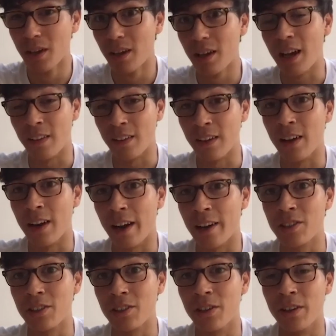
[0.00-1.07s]
And then I
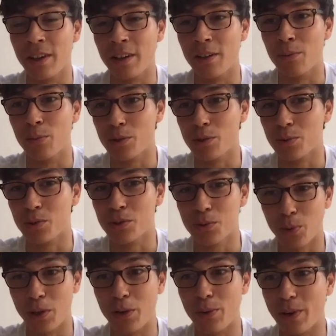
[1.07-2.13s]
actually could hear them, which was
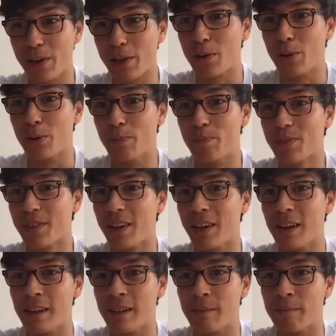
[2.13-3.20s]
really, really cool.
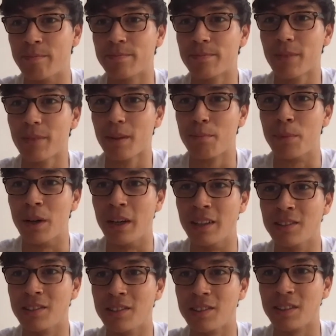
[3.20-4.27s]
But
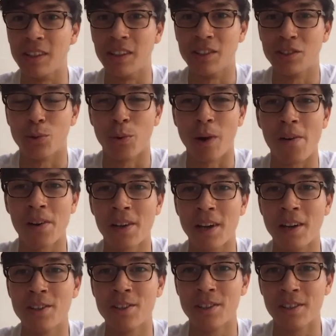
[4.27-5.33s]
it's a rare
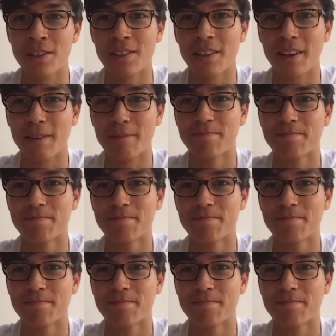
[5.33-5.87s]
occasion. Yeah.